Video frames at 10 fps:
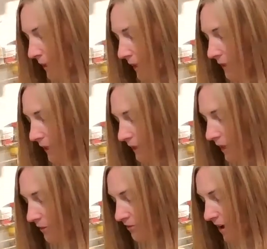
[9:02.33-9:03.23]
but they take
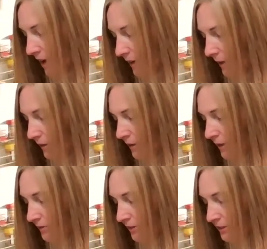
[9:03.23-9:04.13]
that fat, and a
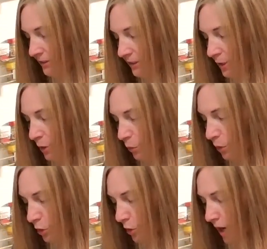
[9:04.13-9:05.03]
lot of us
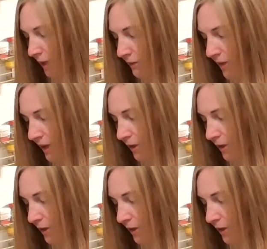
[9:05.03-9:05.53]
will grind